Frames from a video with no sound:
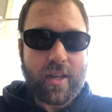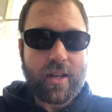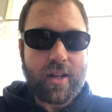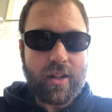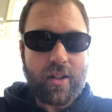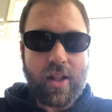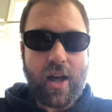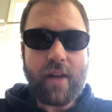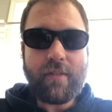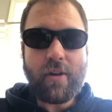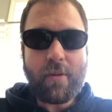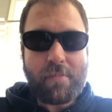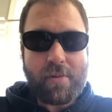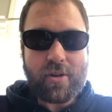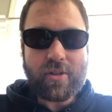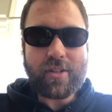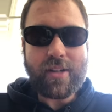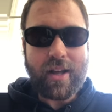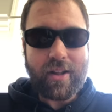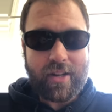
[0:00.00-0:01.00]
a lot of your
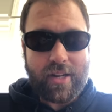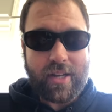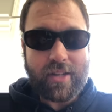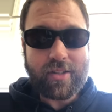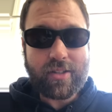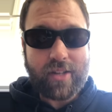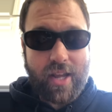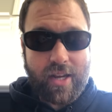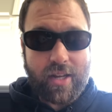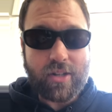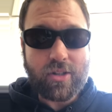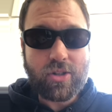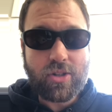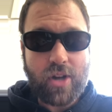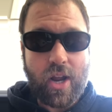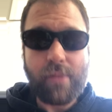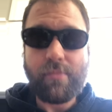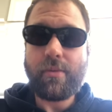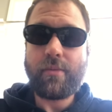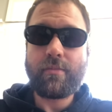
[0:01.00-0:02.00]
personality has taken
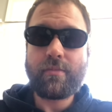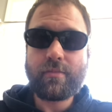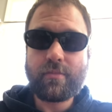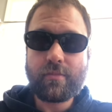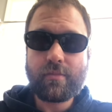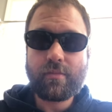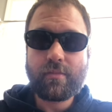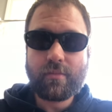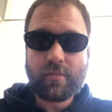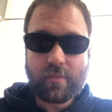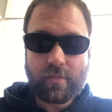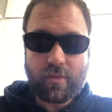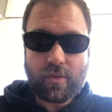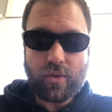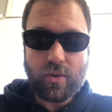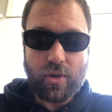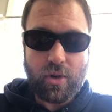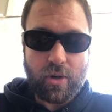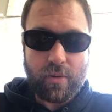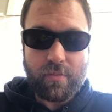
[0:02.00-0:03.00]
shape
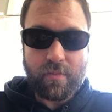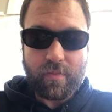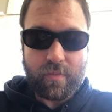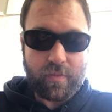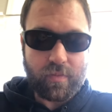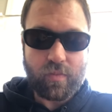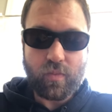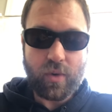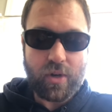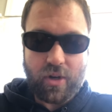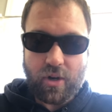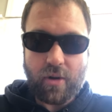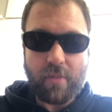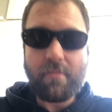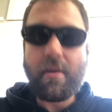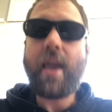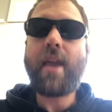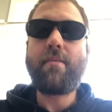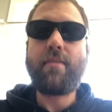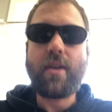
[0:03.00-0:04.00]
when you're a
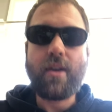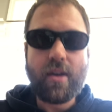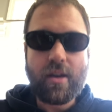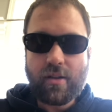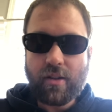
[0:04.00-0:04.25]
baby.